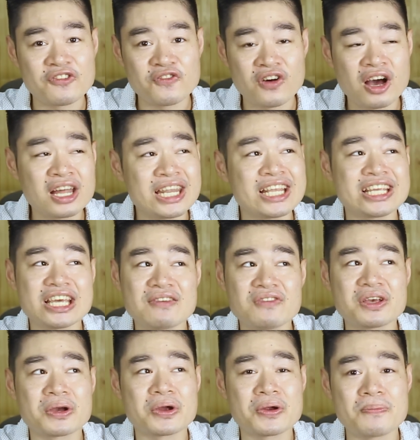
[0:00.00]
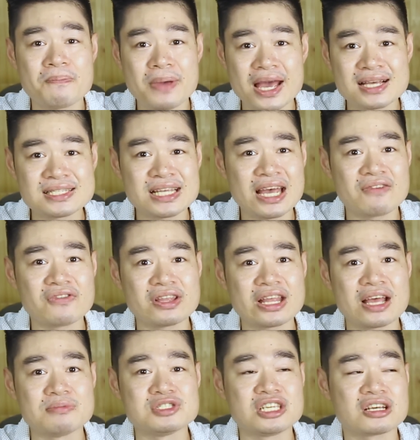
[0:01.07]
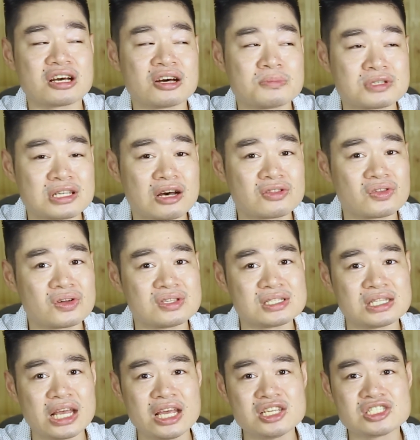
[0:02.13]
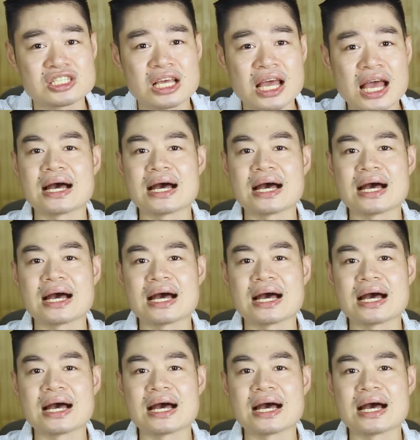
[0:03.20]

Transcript: fun and giving her best every time she comes out on stage.